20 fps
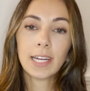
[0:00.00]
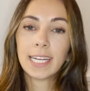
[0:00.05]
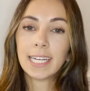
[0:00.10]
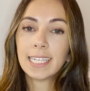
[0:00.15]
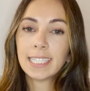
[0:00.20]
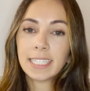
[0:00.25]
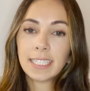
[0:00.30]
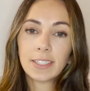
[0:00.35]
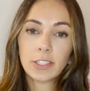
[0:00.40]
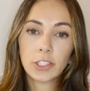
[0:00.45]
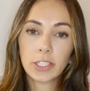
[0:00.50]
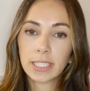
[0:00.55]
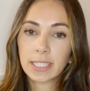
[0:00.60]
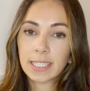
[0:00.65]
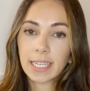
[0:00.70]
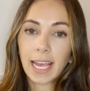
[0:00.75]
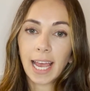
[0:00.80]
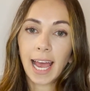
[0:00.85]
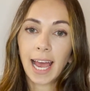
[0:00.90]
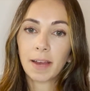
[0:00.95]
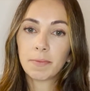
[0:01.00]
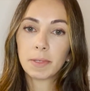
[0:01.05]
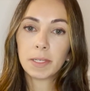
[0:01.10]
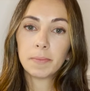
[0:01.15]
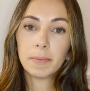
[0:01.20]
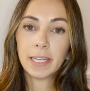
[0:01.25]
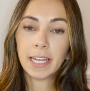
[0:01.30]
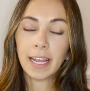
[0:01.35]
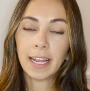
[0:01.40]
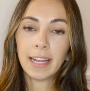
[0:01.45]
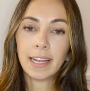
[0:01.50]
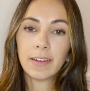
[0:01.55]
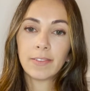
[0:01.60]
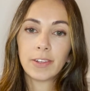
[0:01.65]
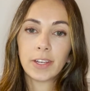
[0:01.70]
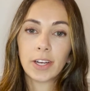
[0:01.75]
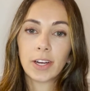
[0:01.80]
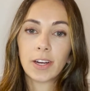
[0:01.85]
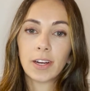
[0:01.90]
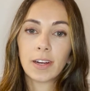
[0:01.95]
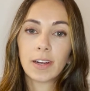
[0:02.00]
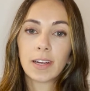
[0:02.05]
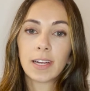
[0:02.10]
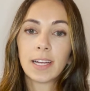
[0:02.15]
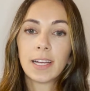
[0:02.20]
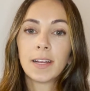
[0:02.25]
isn't just a happy behavior.